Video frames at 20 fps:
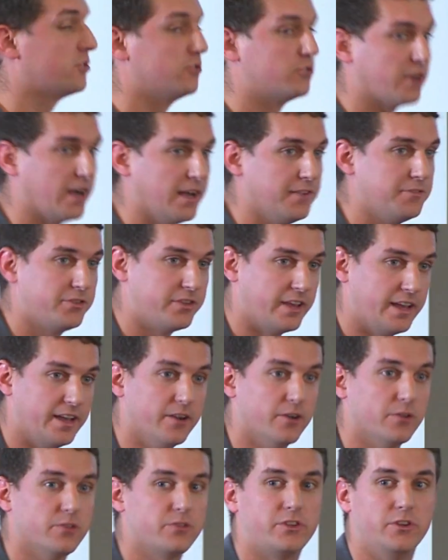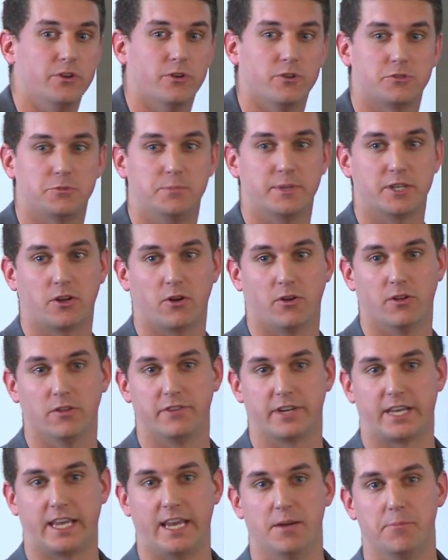to drive sales, the ultimate goal of
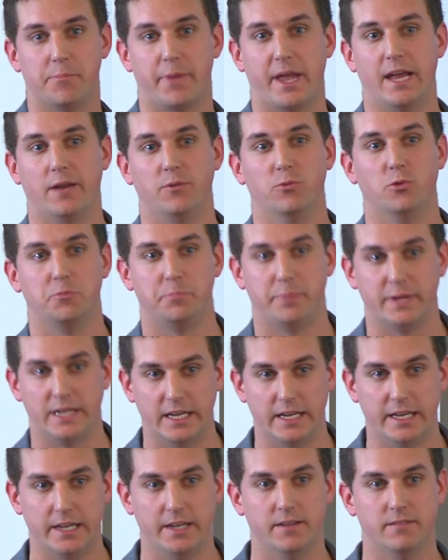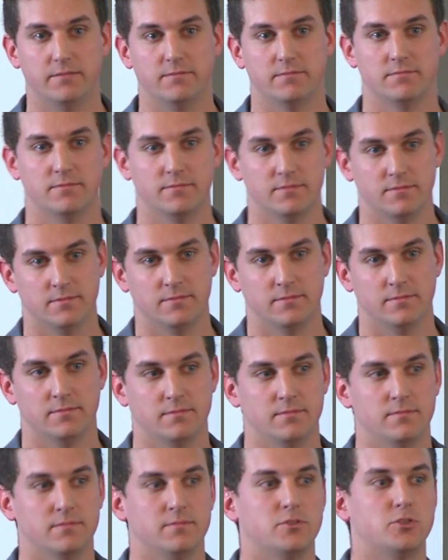a campaign would be
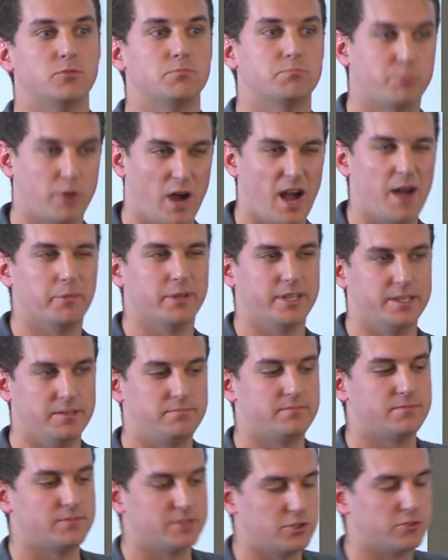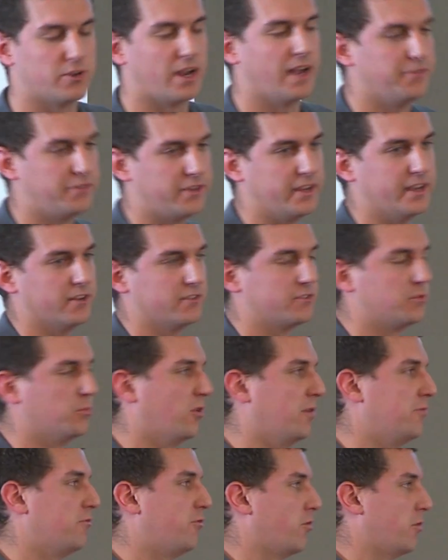probably to drive sales in
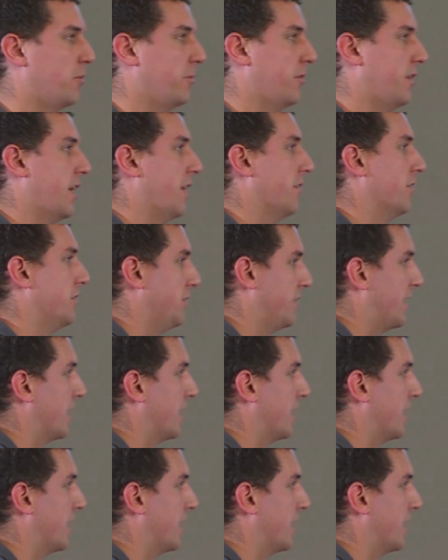one form or another. You